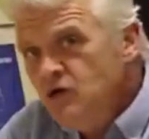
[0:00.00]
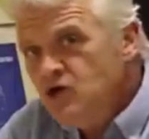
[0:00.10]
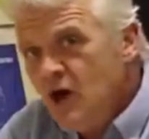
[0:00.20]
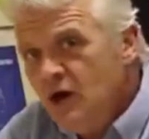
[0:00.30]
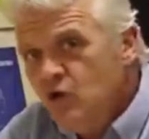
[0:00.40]

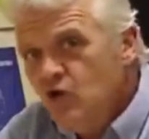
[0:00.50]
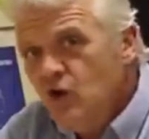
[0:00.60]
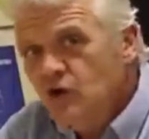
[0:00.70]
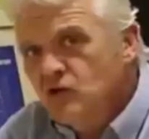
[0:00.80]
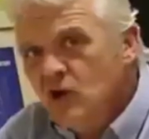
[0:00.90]
Those
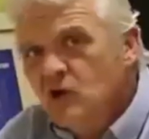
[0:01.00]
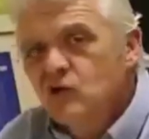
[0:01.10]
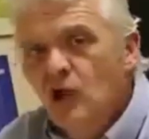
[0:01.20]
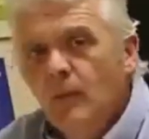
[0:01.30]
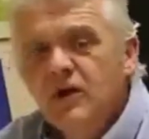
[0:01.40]
kind of
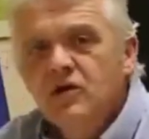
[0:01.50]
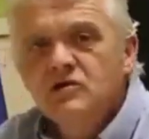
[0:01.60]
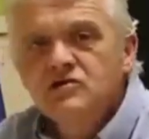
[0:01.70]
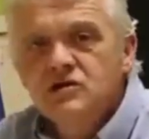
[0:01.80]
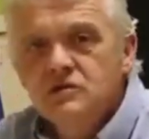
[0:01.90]
things,
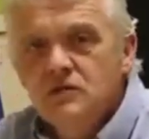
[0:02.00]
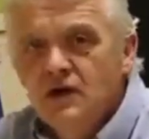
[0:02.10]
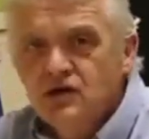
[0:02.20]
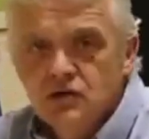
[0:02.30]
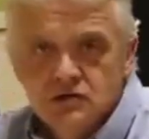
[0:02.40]
economic
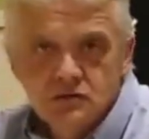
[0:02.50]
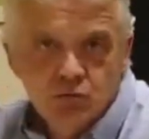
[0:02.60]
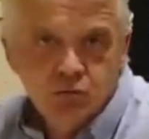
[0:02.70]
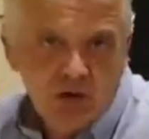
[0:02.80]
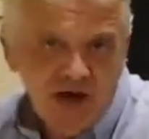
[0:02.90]

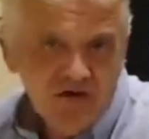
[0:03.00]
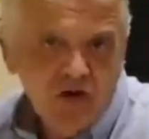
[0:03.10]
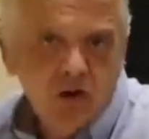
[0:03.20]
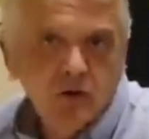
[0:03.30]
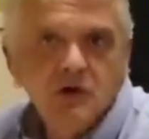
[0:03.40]
considerations and
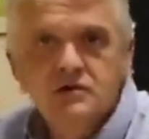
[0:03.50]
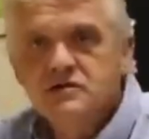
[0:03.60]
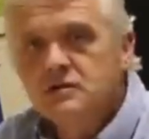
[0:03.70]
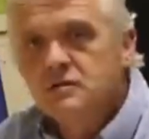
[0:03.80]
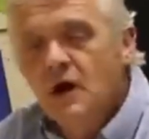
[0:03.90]

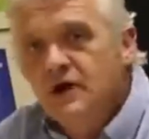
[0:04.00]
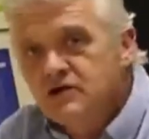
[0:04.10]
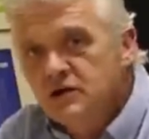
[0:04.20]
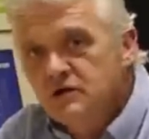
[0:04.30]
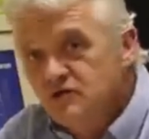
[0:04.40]
practical
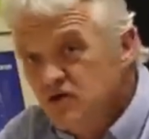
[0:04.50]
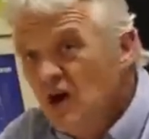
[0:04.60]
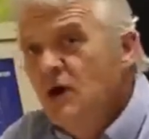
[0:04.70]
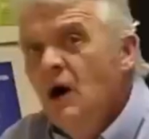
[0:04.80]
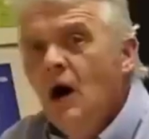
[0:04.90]

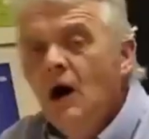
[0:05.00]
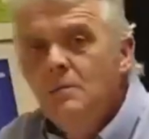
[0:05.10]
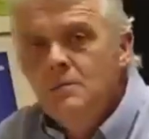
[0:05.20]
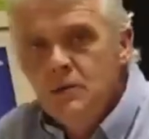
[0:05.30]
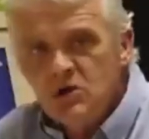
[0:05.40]
considerations,
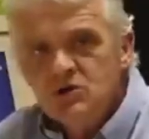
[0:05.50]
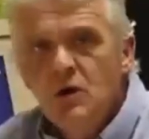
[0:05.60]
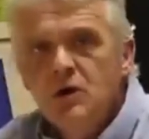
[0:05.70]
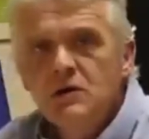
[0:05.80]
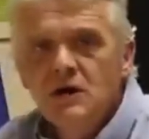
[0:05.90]
are
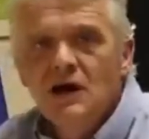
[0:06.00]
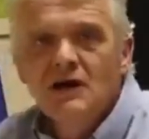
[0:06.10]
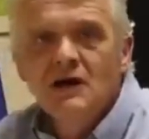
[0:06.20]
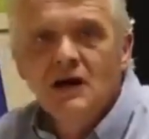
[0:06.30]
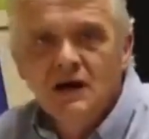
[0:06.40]
much more
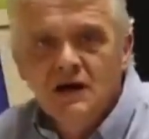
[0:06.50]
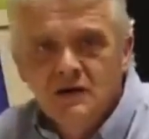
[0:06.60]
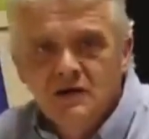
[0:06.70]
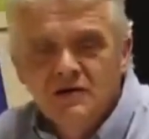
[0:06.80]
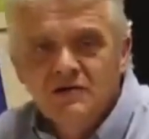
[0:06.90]

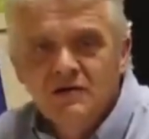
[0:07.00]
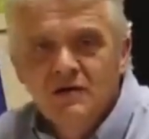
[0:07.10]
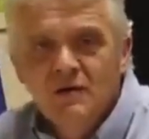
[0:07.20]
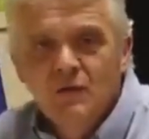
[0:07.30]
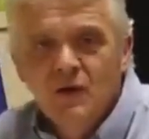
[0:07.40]
likely
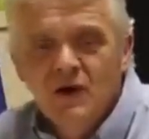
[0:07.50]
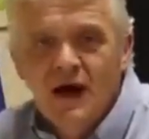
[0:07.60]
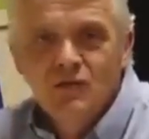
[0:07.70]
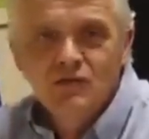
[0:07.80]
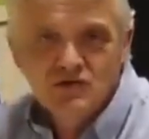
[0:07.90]
to
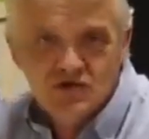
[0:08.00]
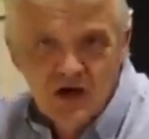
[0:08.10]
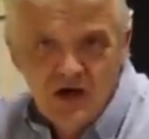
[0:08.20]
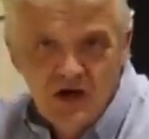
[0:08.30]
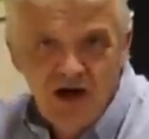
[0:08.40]
win
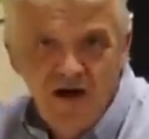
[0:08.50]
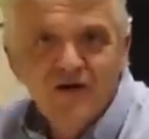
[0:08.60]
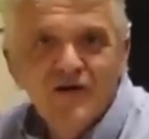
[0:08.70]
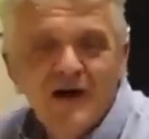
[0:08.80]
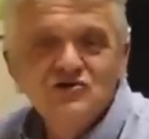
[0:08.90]
out
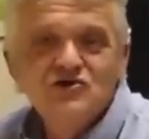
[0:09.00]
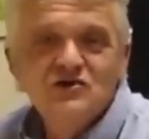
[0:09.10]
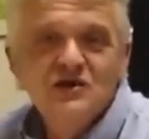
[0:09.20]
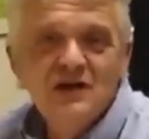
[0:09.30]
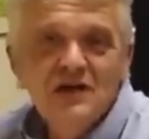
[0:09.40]

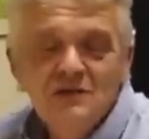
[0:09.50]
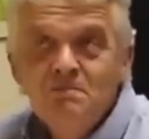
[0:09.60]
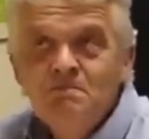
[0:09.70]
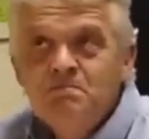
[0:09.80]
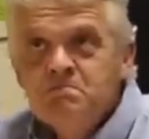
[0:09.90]
against
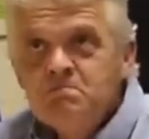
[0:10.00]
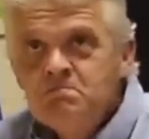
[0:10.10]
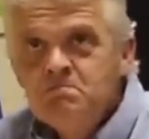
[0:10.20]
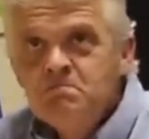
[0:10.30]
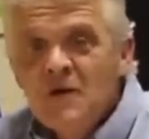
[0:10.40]
the
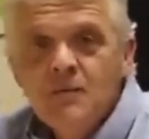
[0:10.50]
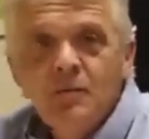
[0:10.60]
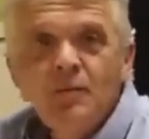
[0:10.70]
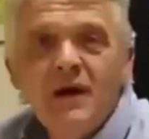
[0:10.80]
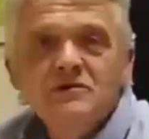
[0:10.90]

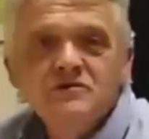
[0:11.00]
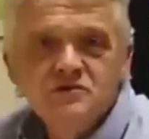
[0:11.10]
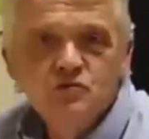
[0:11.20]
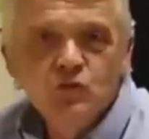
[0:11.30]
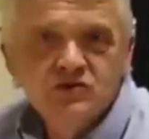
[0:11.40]
hmm,
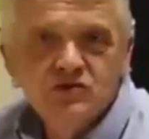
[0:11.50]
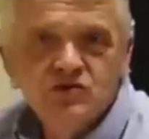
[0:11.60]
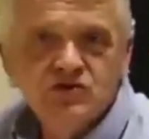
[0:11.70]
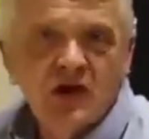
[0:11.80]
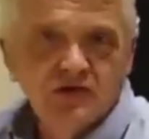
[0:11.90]
bells
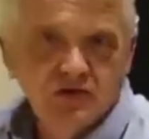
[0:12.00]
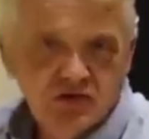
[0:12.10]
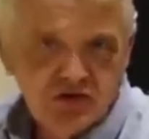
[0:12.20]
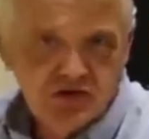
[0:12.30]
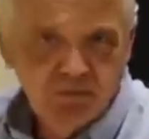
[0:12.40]
and whistles
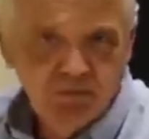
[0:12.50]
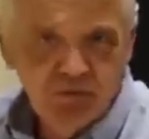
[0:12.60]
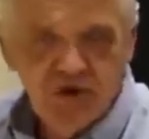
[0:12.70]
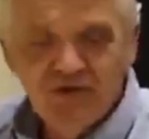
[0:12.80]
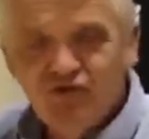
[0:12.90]
science.